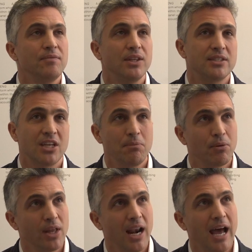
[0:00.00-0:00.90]
the shape
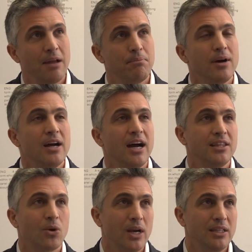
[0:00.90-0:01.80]
of the light
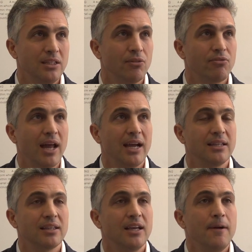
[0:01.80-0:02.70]
and the quality of light.
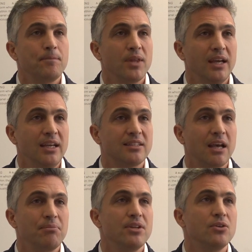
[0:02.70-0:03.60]
It's
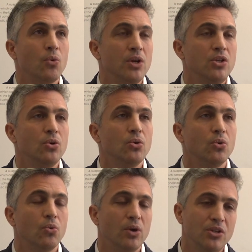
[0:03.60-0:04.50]
something when
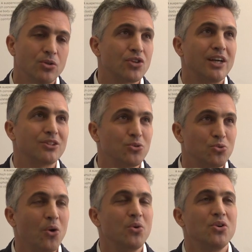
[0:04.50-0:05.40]
you start to
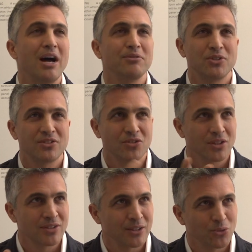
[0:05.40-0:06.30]
draw, you have to
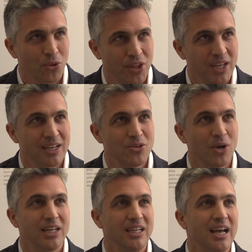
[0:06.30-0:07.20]
start to think a new
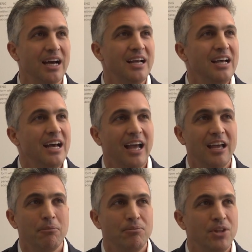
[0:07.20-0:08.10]
idea.
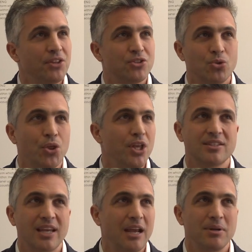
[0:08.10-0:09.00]
The two
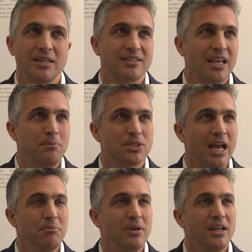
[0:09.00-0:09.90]
things came at the same
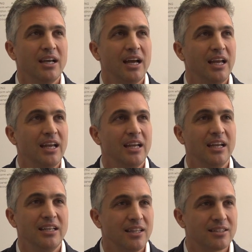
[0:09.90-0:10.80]
time.
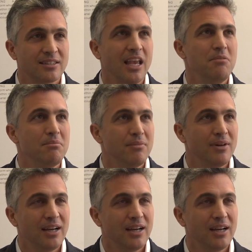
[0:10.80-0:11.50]
It's the same